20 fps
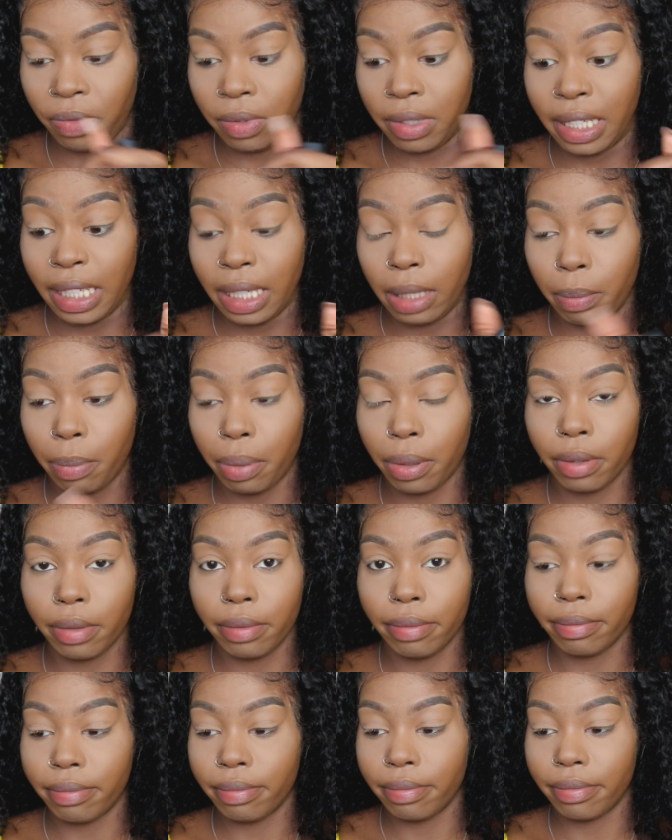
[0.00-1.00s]
Deep.
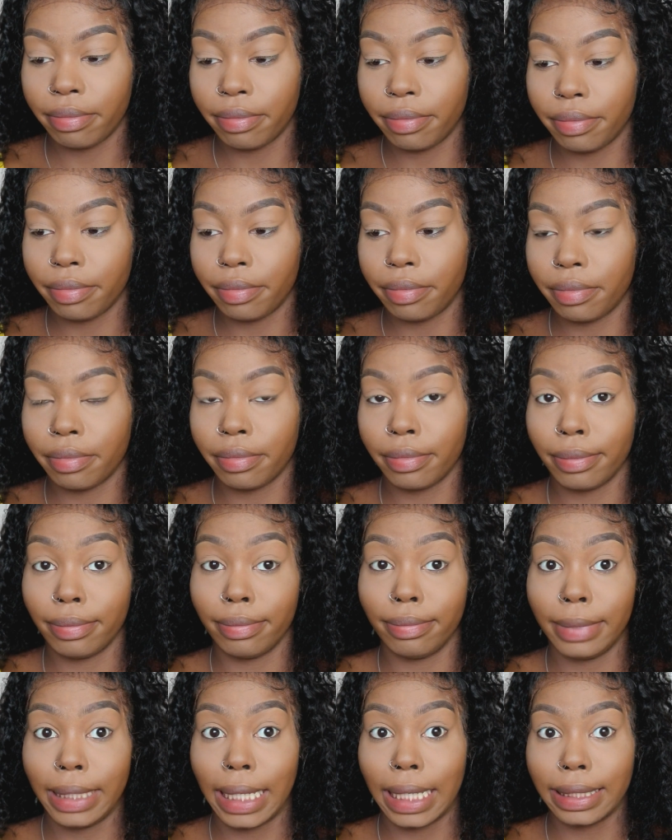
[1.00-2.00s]

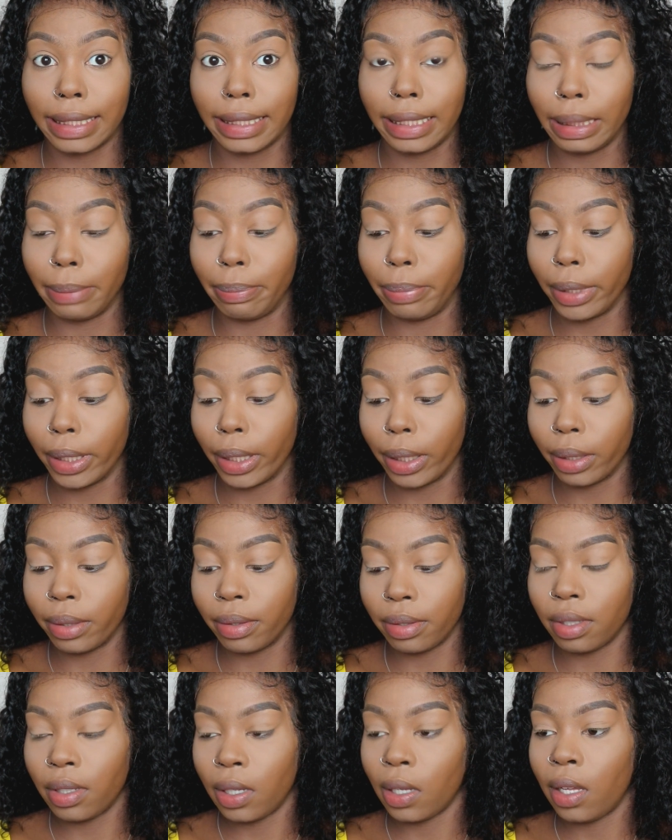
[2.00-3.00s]
There's Deep, y'all.
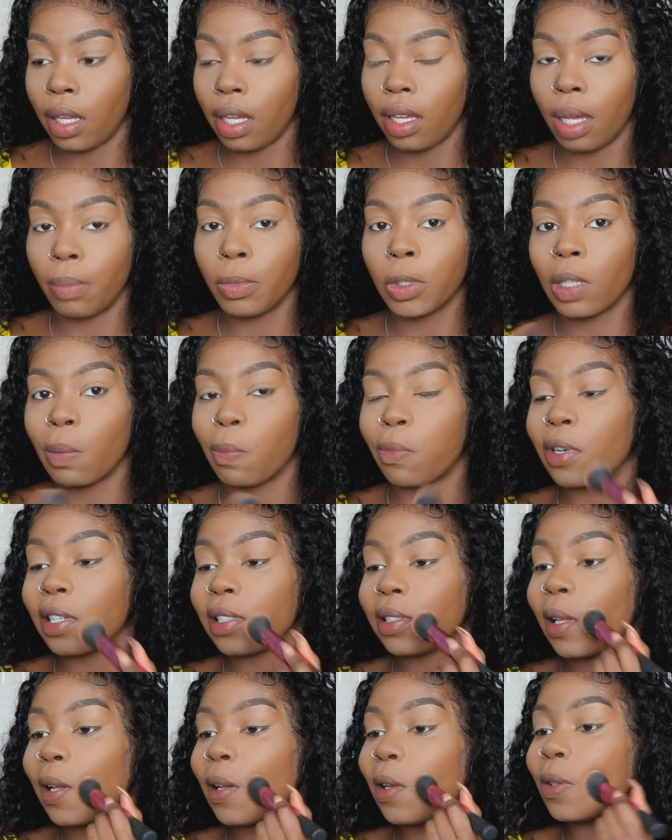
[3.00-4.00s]
I'm just gonna
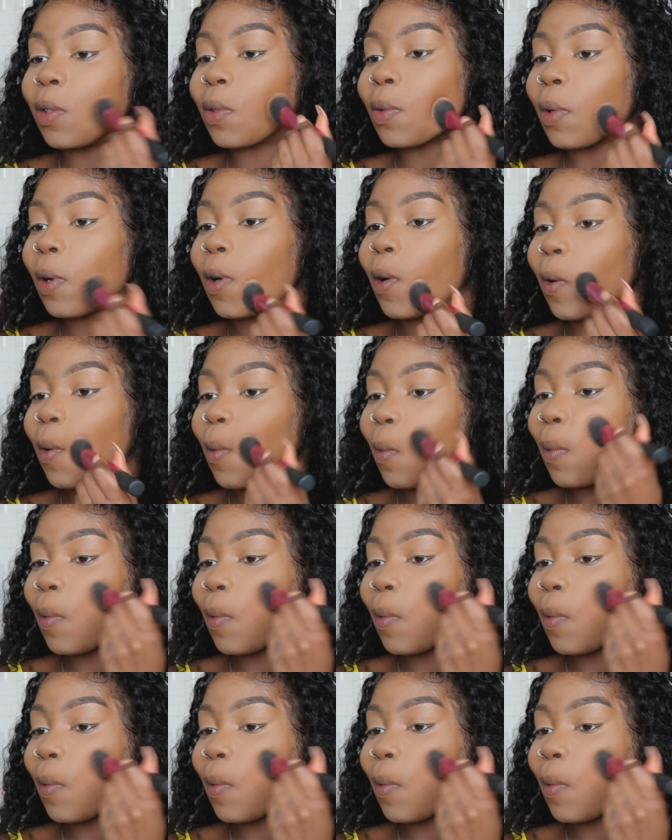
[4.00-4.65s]
press that in as well.